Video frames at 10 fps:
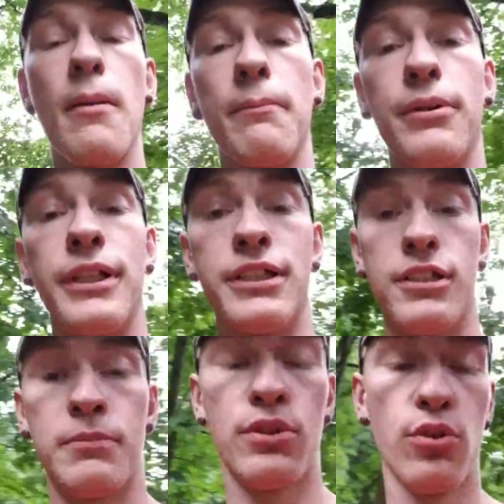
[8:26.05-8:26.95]
please
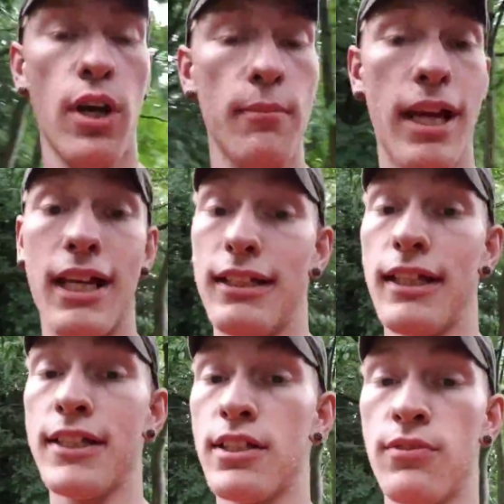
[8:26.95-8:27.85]
subscribe and
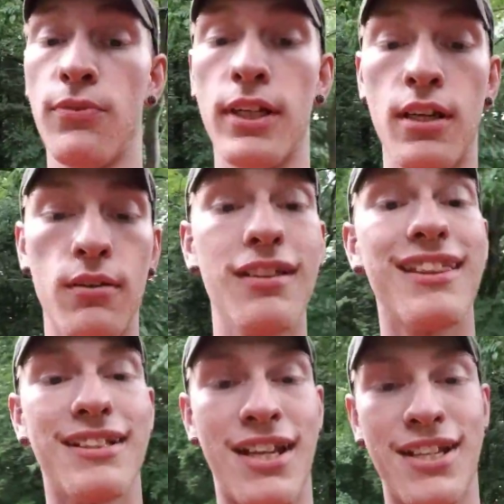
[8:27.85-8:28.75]
like this video.
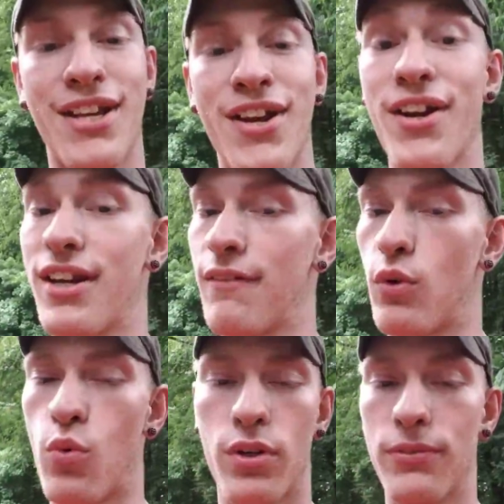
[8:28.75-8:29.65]
Take care and have a
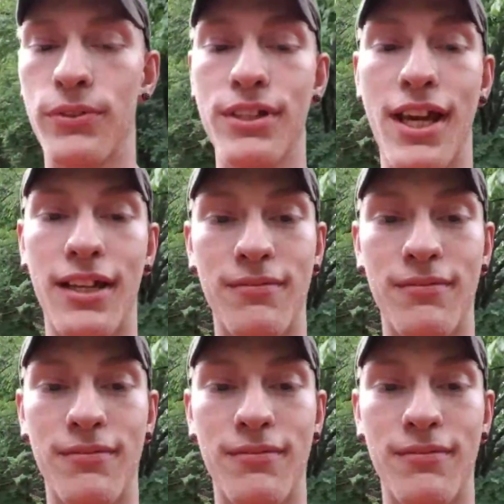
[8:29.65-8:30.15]
wonderful day.